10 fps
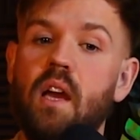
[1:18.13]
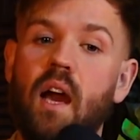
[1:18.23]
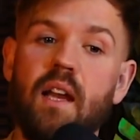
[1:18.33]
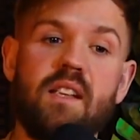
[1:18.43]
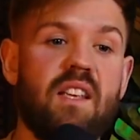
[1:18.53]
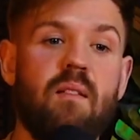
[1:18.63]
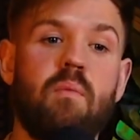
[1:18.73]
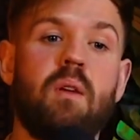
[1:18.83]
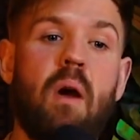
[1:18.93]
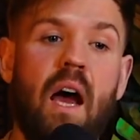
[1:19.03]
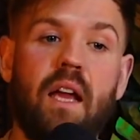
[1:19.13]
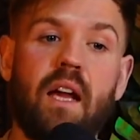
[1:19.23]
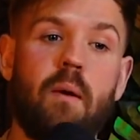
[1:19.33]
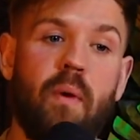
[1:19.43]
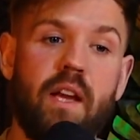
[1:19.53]
And he sent me back
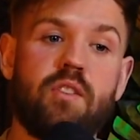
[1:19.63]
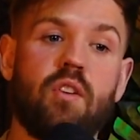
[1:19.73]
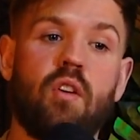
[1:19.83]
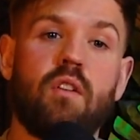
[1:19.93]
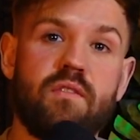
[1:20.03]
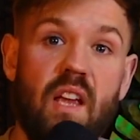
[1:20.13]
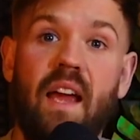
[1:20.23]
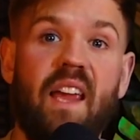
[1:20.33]
a picture of Zac